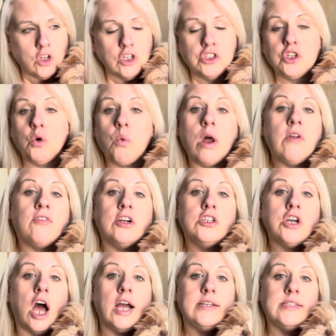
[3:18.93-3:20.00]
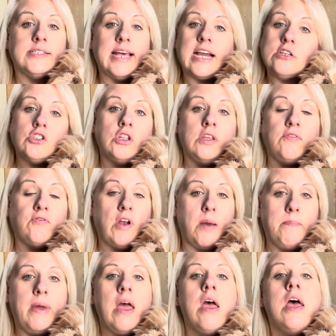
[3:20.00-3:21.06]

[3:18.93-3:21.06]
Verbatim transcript: So one of her dogs is actually from